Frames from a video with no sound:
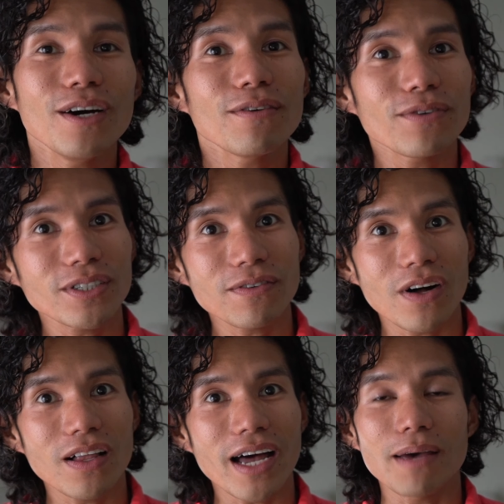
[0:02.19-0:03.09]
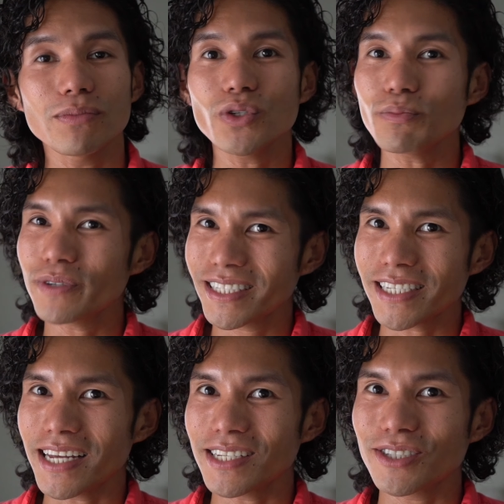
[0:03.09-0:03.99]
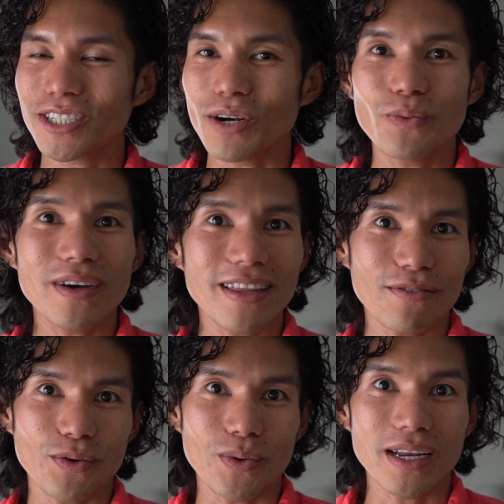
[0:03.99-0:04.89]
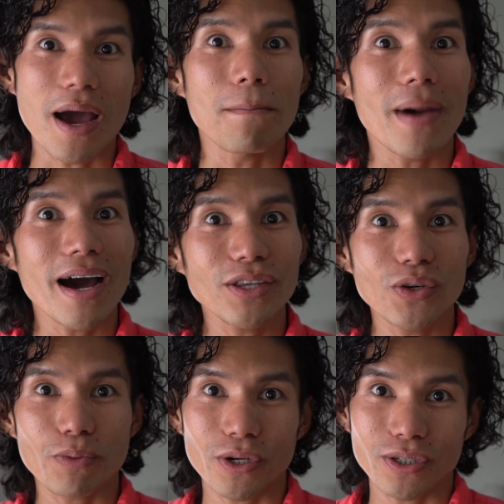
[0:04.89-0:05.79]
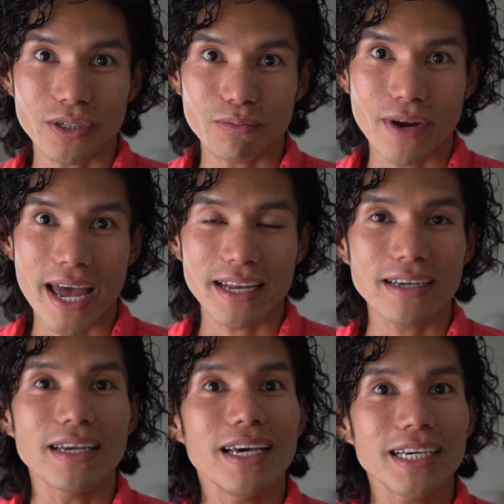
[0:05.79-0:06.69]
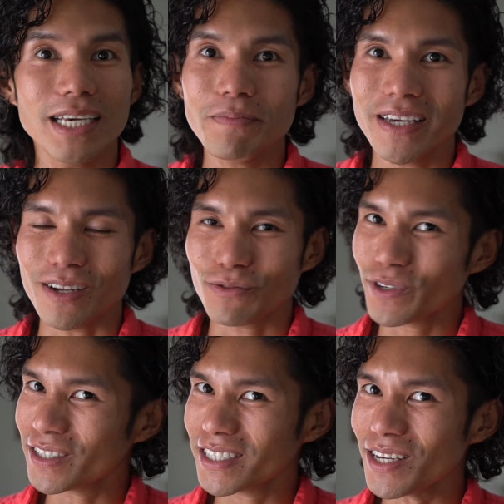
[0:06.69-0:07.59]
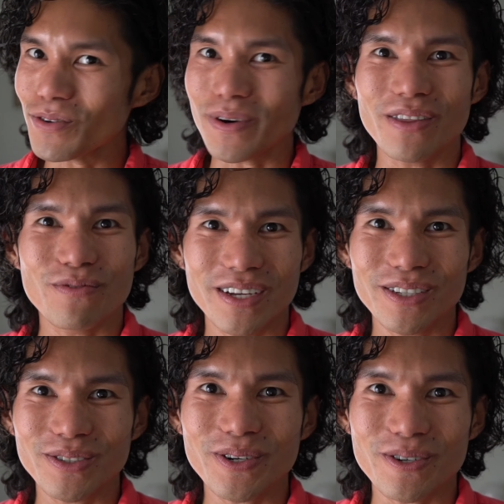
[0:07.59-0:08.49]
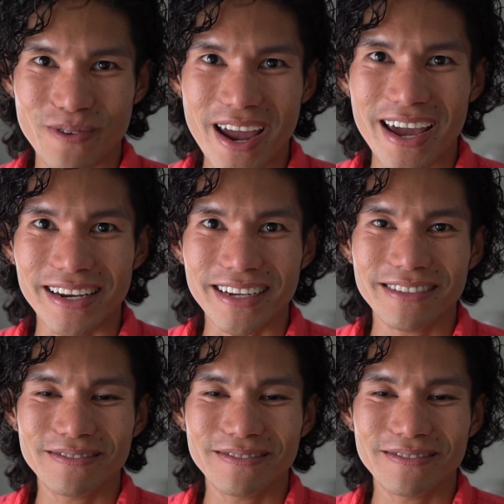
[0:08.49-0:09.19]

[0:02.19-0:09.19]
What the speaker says: First of all, I am super excited to share with everyone my new personal brand, Keeping It Realty with Realtor Rein.